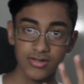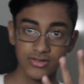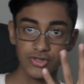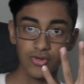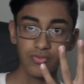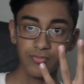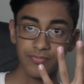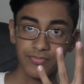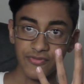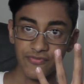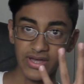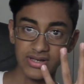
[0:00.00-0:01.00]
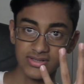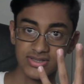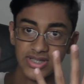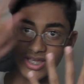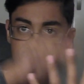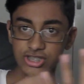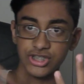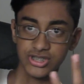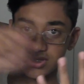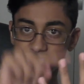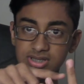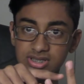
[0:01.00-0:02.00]
So the final stage,
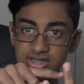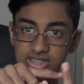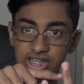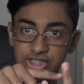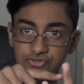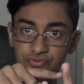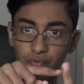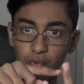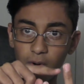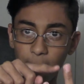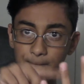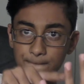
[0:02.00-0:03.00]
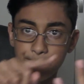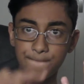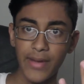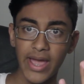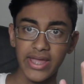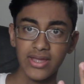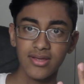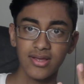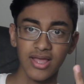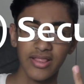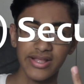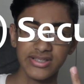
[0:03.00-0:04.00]
stage 4, bang,
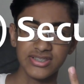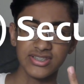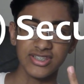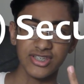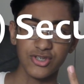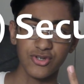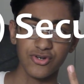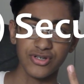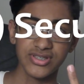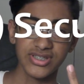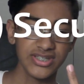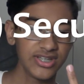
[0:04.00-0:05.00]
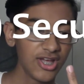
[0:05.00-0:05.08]
and that's the security.